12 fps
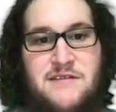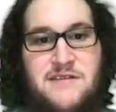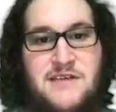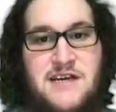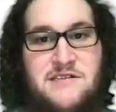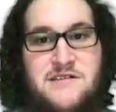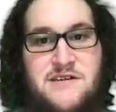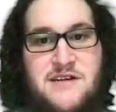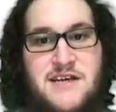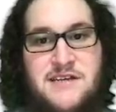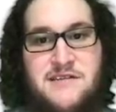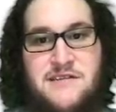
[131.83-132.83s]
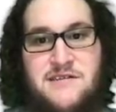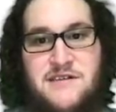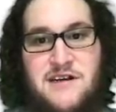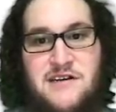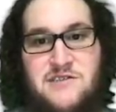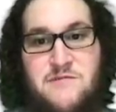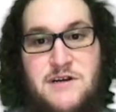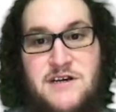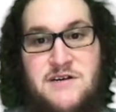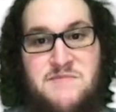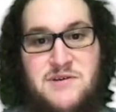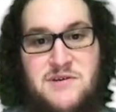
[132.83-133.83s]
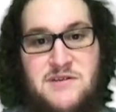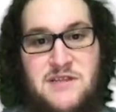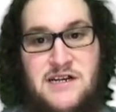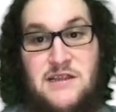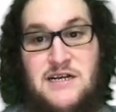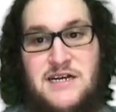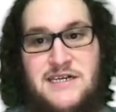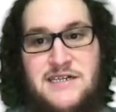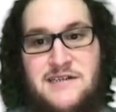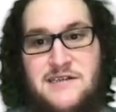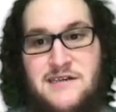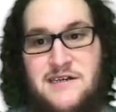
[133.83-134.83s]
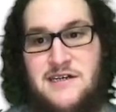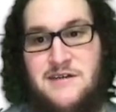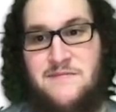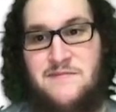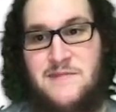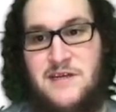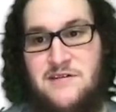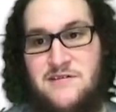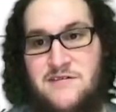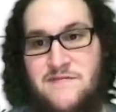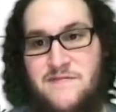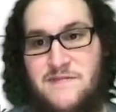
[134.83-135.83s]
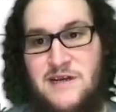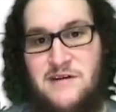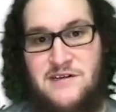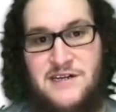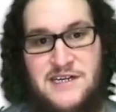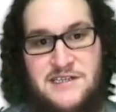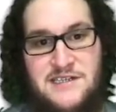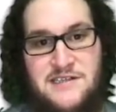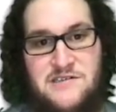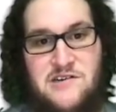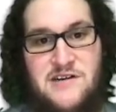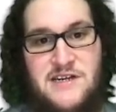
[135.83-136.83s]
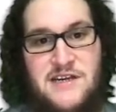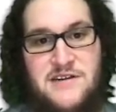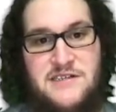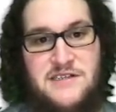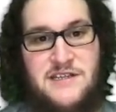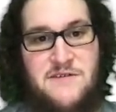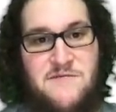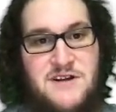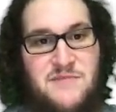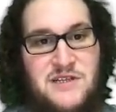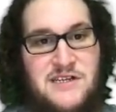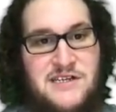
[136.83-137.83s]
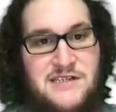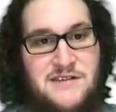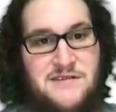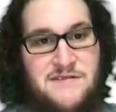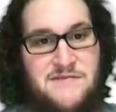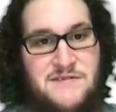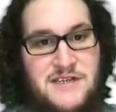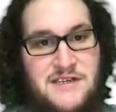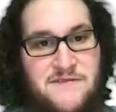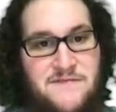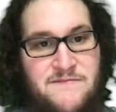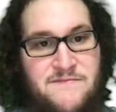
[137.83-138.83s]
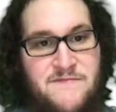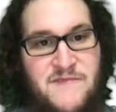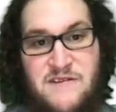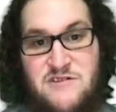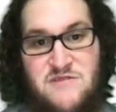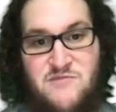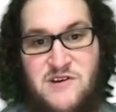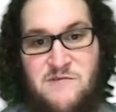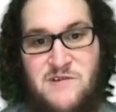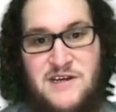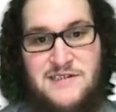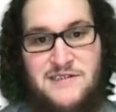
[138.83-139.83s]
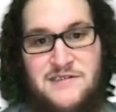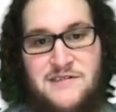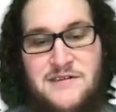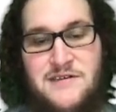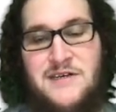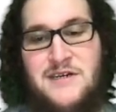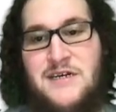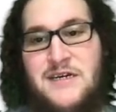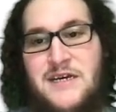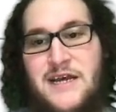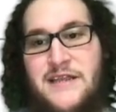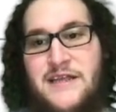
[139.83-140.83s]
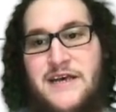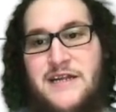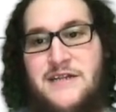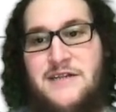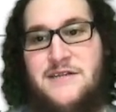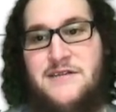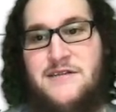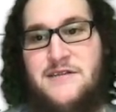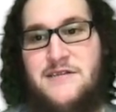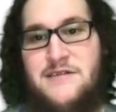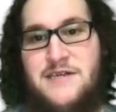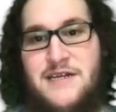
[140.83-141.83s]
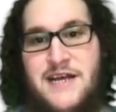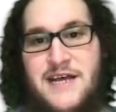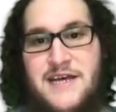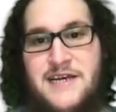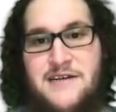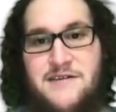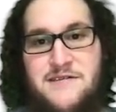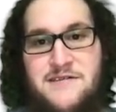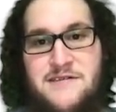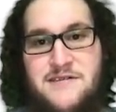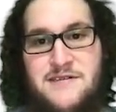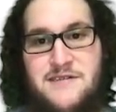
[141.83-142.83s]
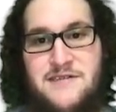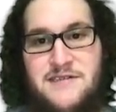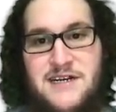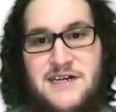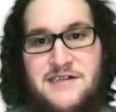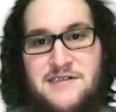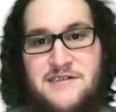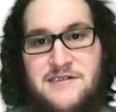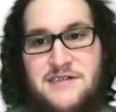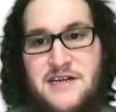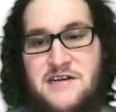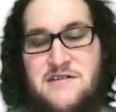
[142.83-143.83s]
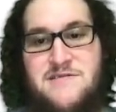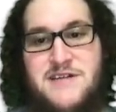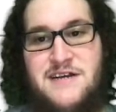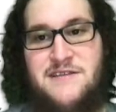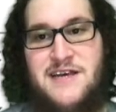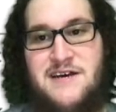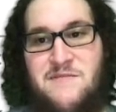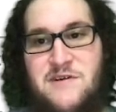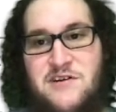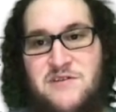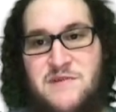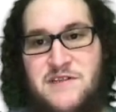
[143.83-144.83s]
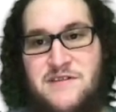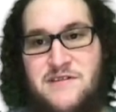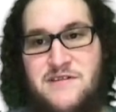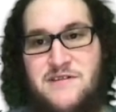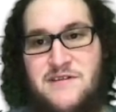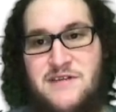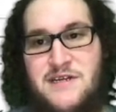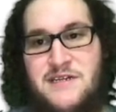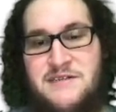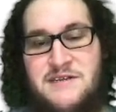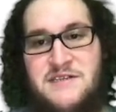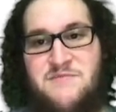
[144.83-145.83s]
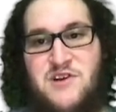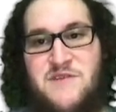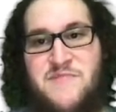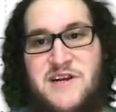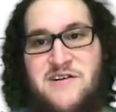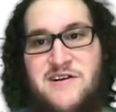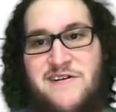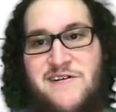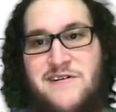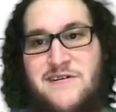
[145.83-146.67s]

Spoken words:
yesterday, the stocks went up like a lot. I don't know how good I can see in this chart. Yeah, you can see they went up a lot. It was like a 500-point rise. And then today, stocks didn't go down that much, but it's pretty bearish.